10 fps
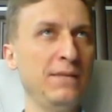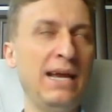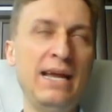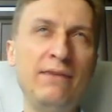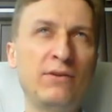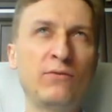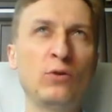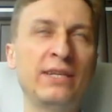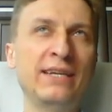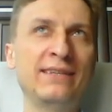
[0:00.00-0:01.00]
I have a
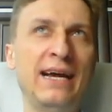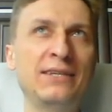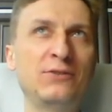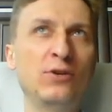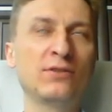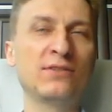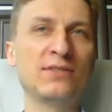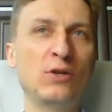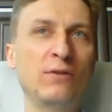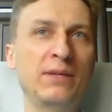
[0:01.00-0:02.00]
rule that I do not
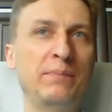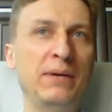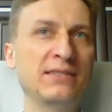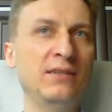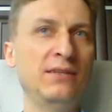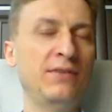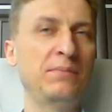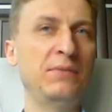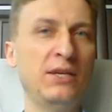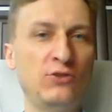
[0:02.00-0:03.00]
solve the puzzle if
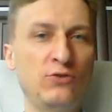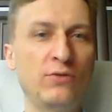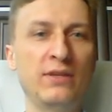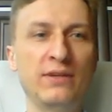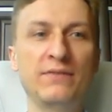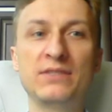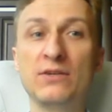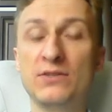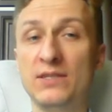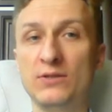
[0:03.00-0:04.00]
I'm not sure if
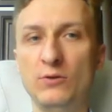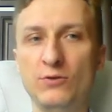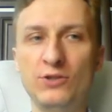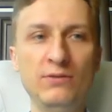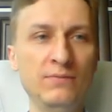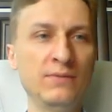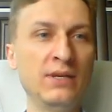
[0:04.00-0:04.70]
there's a solution.